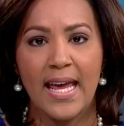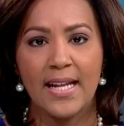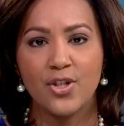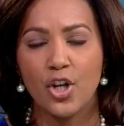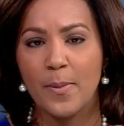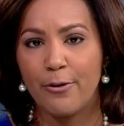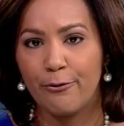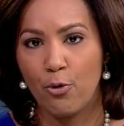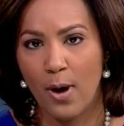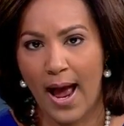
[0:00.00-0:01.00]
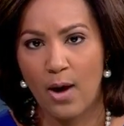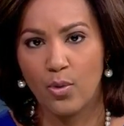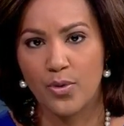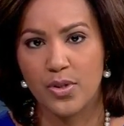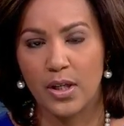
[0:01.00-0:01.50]
It took about four
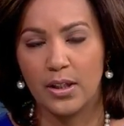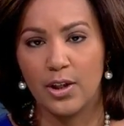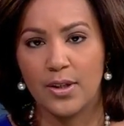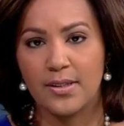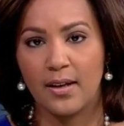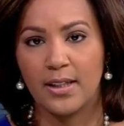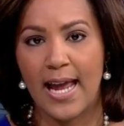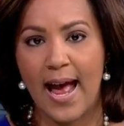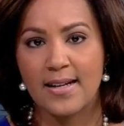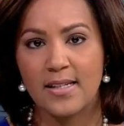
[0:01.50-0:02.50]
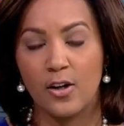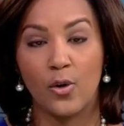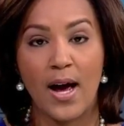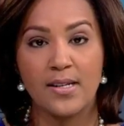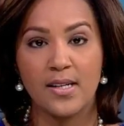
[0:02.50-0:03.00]
hours to clear a deadly
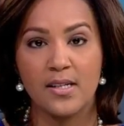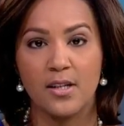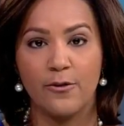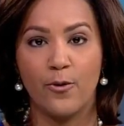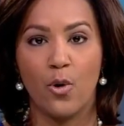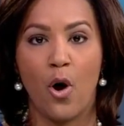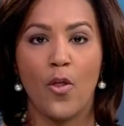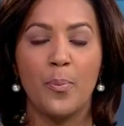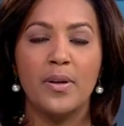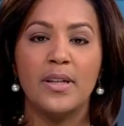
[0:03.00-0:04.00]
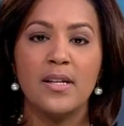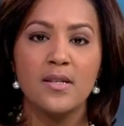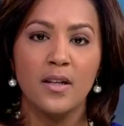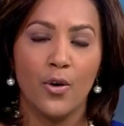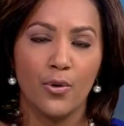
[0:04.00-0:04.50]
accident on I-64 on the
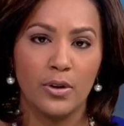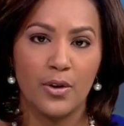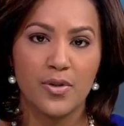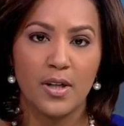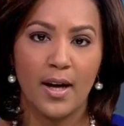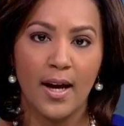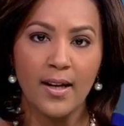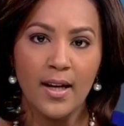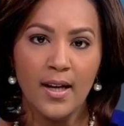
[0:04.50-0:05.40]
peninsula earlier tonight.